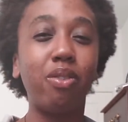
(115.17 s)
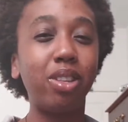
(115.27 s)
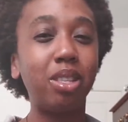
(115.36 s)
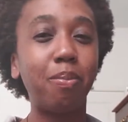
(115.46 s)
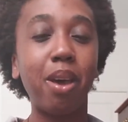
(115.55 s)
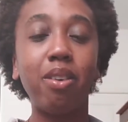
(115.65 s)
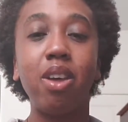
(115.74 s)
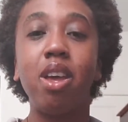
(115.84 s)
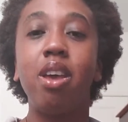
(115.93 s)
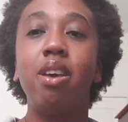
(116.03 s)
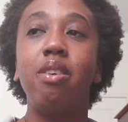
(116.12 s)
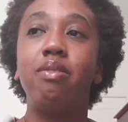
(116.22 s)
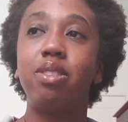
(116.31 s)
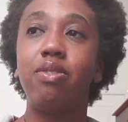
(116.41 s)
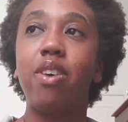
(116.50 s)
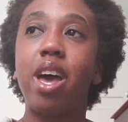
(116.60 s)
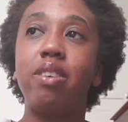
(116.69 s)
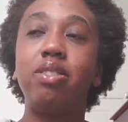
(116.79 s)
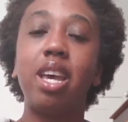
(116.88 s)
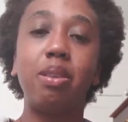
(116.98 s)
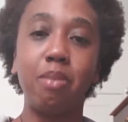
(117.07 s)
If it's about
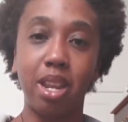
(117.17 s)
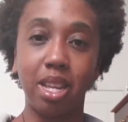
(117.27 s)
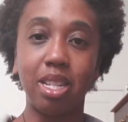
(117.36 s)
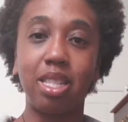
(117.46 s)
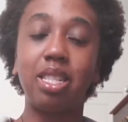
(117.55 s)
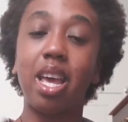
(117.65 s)
5-10 minutes,